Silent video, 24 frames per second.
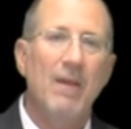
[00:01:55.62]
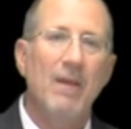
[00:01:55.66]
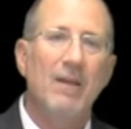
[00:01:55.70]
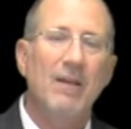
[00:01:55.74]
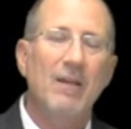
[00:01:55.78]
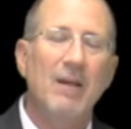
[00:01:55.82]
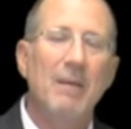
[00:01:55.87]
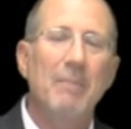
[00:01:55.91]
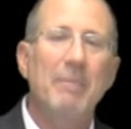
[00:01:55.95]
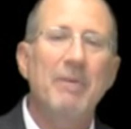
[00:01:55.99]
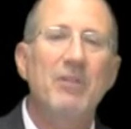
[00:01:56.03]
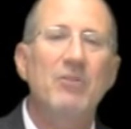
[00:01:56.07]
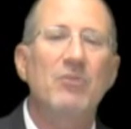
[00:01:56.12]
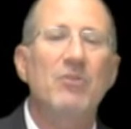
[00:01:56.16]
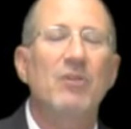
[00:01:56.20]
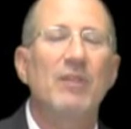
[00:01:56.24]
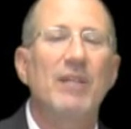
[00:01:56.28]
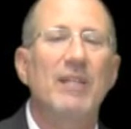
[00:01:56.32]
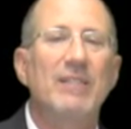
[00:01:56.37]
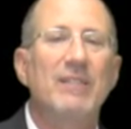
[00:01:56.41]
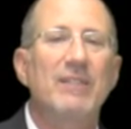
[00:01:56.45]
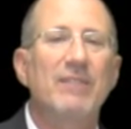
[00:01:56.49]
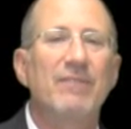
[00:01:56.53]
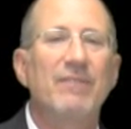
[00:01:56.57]
Companies with
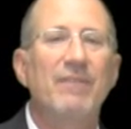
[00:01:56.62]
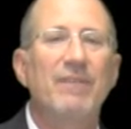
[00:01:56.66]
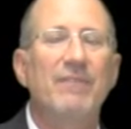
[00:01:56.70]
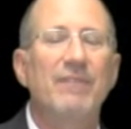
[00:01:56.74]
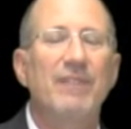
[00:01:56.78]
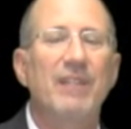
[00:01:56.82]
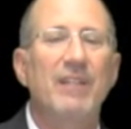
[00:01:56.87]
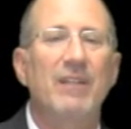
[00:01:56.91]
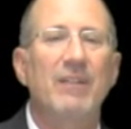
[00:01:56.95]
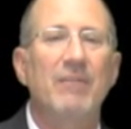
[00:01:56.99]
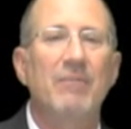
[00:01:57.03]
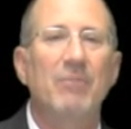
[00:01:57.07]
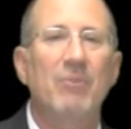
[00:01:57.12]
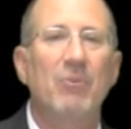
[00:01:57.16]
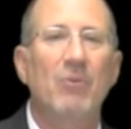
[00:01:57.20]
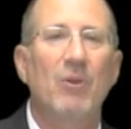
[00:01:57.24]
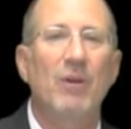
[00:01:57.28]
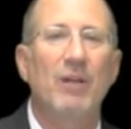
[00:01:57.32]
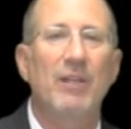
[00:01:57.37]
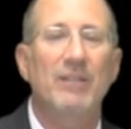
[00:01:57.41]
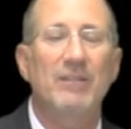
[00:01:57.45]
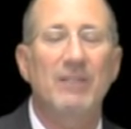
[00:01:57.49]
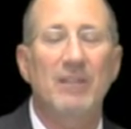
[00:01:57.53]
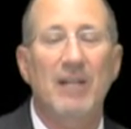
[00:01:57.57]
less than 15
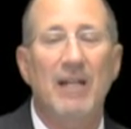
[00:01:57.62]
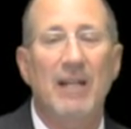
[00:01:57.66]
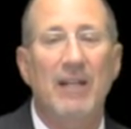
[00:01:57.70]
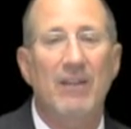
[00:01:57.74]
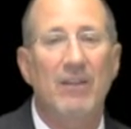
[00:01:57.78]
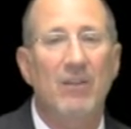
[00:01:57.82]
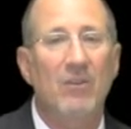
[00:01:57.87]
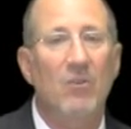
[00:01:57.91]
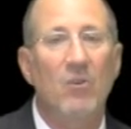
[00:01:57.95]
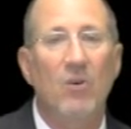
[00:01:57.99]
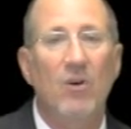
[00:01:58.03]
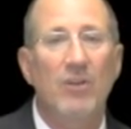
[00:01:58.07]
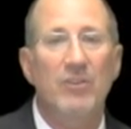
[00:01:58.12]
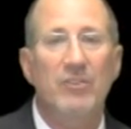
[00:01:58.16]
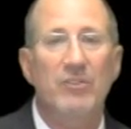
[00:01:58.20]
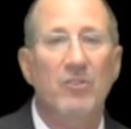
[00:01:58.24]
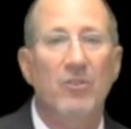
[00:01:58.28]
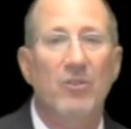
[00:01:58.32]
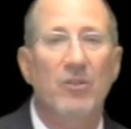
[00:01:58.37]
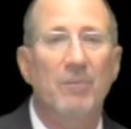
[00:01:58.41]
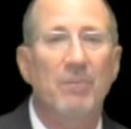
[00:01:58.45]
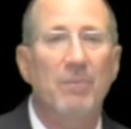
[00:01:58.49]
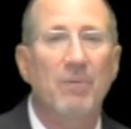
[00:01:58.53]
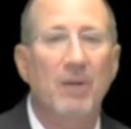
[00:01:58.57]
employees, a lot of the laws
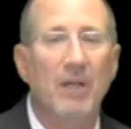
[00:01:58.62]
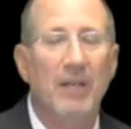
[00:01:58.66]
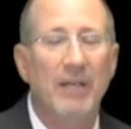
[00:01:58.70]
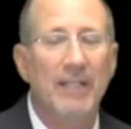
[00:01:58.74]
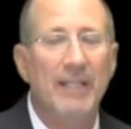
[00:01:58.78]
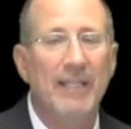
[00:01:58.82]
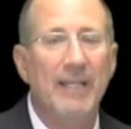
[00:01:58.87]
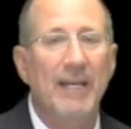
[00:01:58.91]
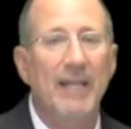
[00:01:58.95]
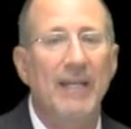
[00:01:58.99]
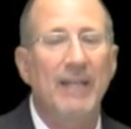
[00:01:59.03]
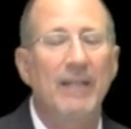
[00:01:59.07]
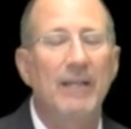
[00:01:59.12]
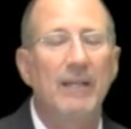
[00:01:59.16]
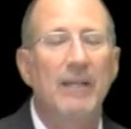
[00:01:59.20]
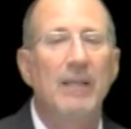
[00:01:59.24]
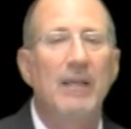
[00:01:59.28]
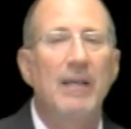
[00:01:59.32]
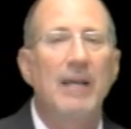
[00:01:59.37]
don't apply yet.